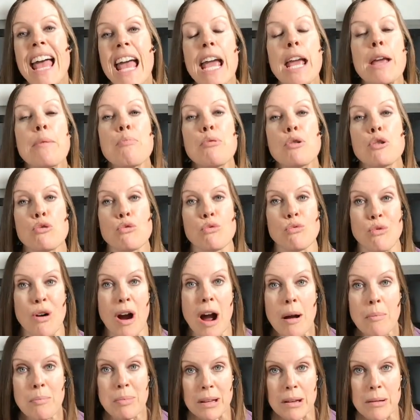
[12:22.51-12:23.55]
a
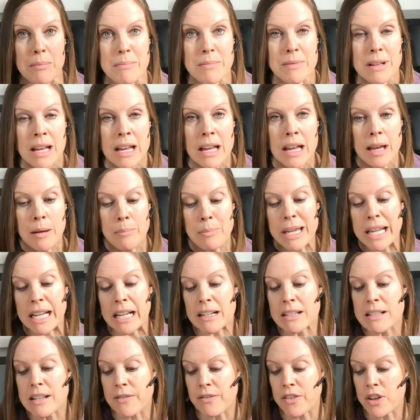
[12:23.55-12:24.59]
problem
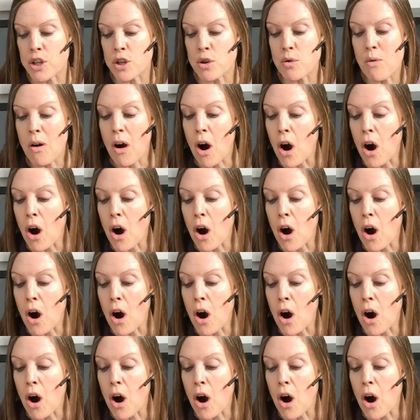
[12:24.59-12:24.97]
because if you